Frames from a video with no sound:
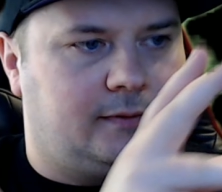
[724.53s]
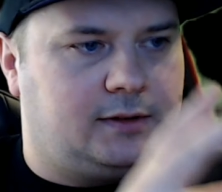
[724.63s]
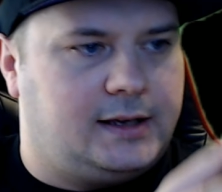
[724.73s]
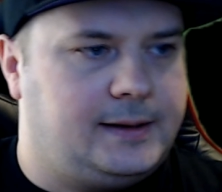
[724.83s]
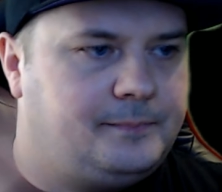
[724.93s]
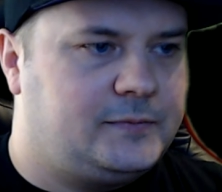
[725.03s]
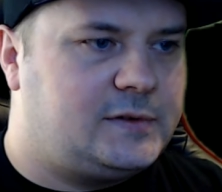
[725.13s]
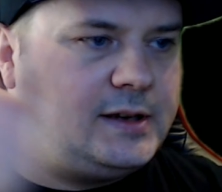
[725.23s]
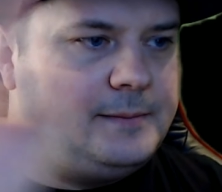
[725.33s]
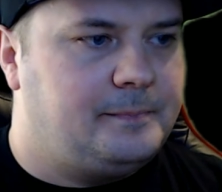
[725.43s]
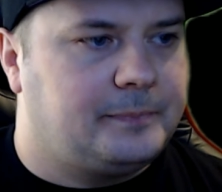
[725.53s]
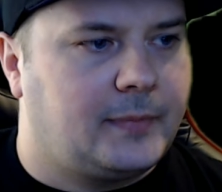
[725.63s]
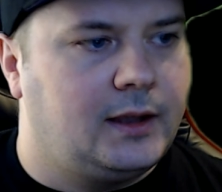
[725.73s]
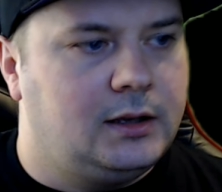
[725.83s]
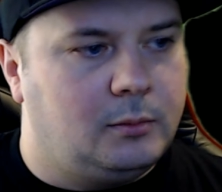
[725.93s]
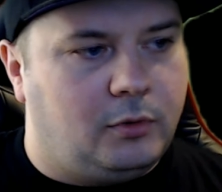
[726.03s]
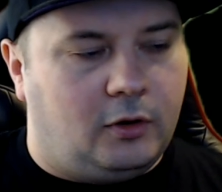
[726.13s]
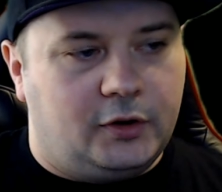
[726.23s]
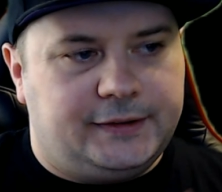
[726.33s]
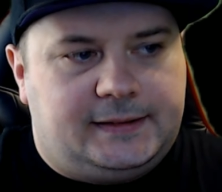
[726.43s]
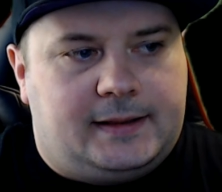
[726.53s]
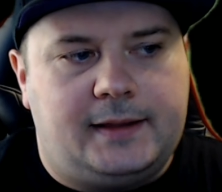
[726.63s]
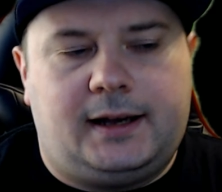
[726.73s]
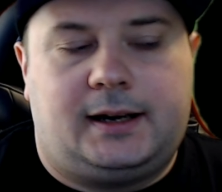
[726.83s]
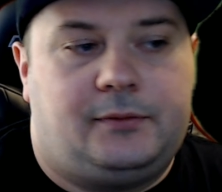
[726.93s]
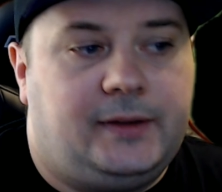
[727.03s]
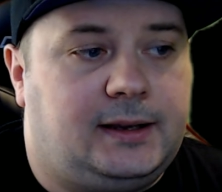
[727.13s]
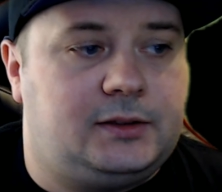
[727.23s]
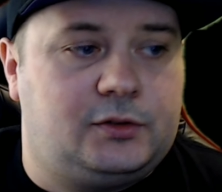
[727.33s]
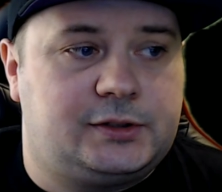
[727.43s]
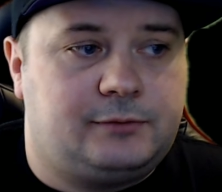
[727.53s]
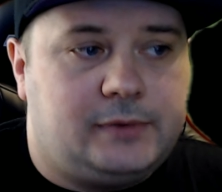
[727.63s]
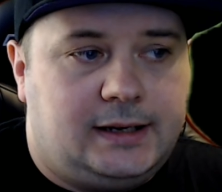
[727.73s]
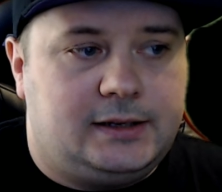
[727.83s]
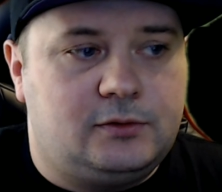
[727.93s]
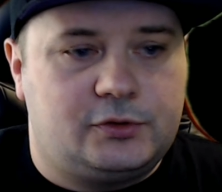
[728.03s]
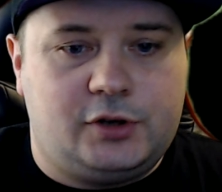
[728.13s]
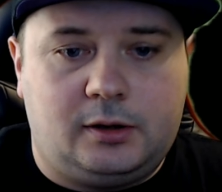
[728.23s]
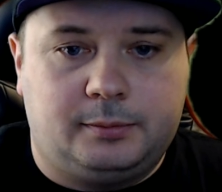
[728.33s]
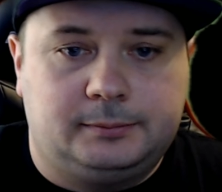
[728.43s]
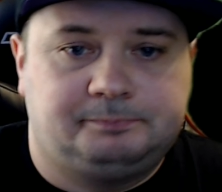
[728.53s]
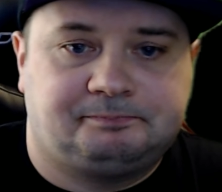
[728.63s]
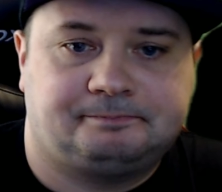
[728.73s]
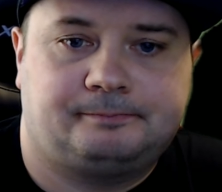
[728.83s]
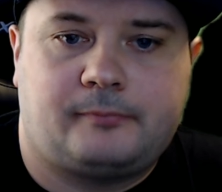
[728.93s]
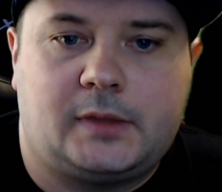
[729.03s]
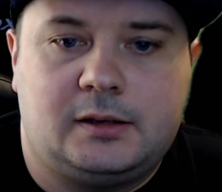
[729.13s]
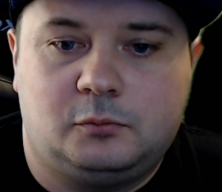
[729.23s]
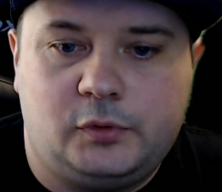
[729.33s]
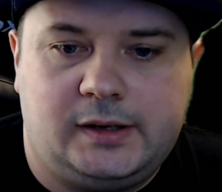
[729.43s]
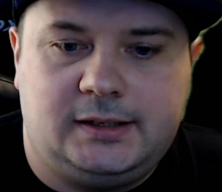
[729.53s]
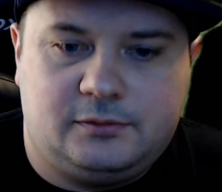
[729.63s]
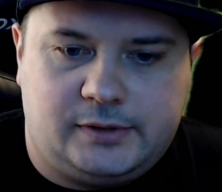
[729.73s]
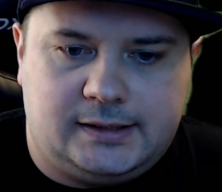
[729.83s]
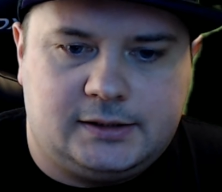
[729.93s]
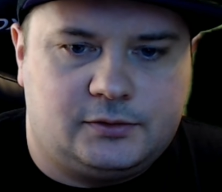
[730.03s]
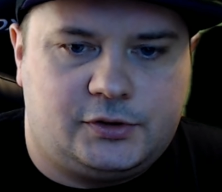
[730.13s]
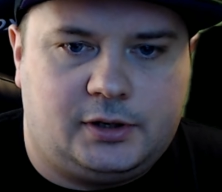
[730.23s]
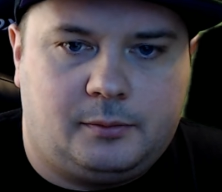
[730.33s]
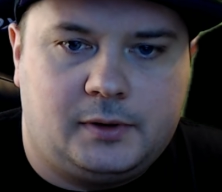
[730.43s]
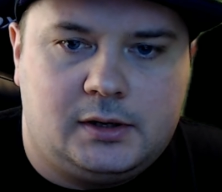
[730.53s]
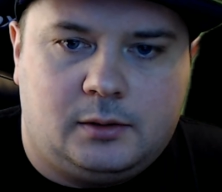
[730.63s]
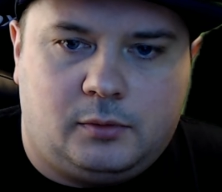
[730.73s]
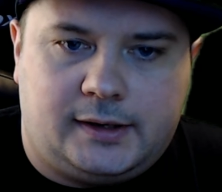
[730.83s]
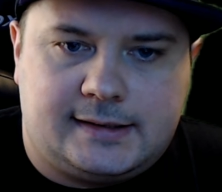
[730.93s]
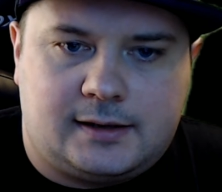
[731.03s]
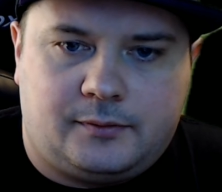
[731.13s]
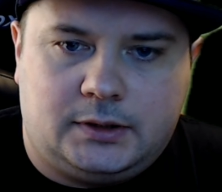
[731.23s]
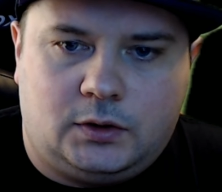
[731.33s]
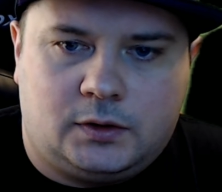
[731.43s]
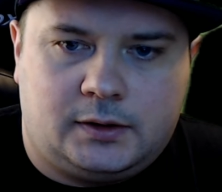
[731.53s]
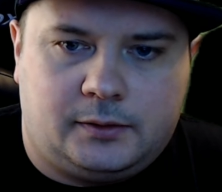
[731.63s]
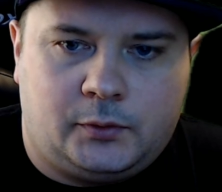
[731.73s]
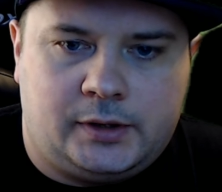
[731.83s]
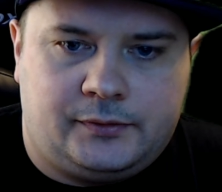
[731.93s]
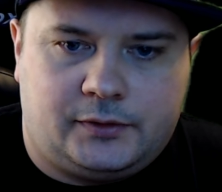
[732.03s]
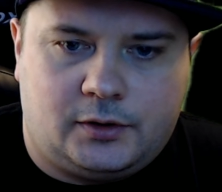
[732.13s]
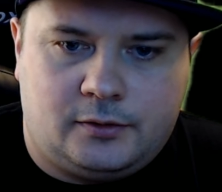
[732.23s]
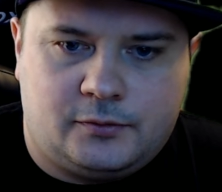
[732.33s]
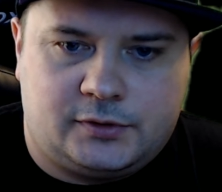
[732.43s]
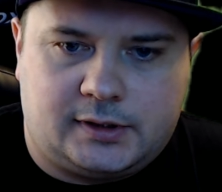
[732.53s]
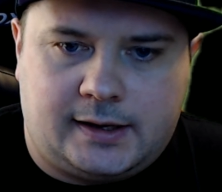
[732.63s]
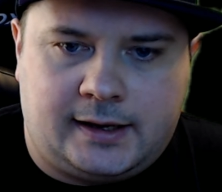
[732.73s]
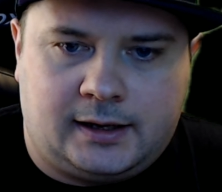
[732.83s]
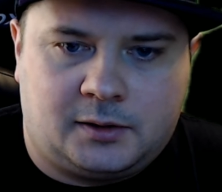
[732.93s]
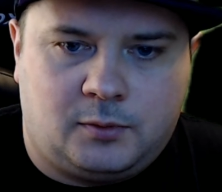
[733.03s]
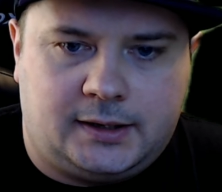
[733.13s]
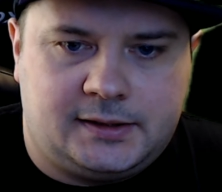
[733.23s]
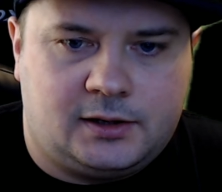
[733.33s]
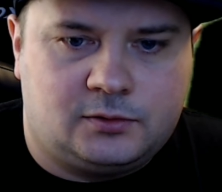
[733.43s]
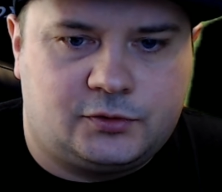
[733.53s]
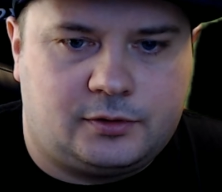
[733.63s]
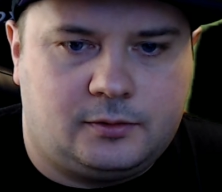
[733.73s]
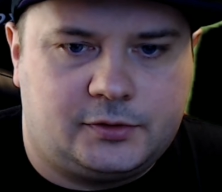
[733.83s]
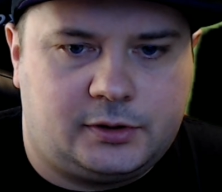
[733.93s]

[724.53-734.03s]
Yeah, see. But other than that, I think it does a really good job. Really good job. But let's have a look with those quality controls.